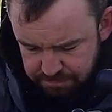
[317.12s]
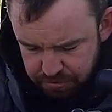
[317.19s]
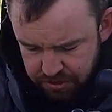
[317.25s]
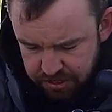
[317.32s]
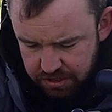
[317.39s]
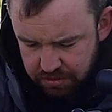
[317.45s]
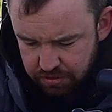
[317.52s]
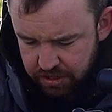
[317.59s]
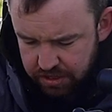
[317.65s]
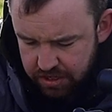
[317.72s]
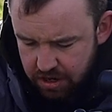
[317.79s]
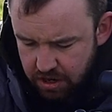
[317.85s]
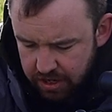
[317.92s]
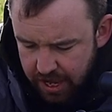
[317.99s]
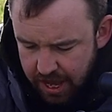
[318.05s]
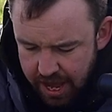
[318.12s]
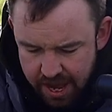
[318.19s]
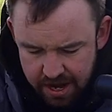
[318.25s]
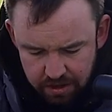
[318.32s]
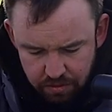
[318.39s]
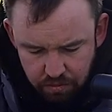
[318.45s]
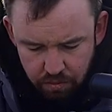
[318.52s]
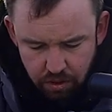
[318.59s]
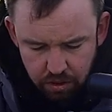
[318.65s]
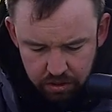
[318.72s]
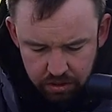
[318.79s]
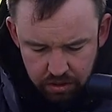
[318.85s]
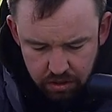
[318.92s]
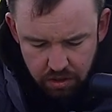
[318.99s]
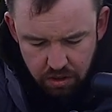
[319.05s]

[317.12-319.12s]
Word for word: put two on the target and one